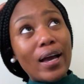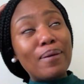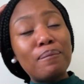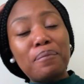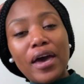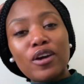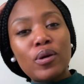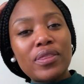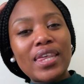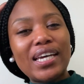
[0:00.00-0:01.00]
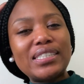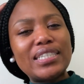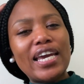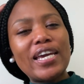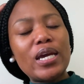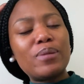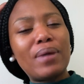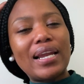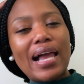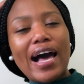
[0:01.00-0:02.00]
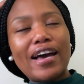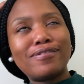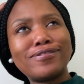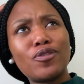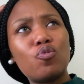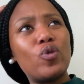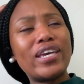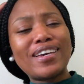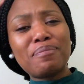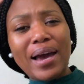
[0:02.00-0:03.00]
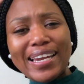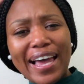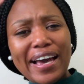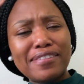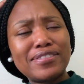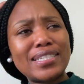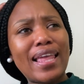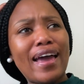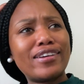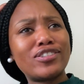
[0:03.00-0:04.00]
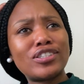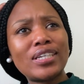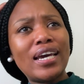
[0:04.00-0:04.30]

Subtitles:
I'm back with a day in my life, week in my life slash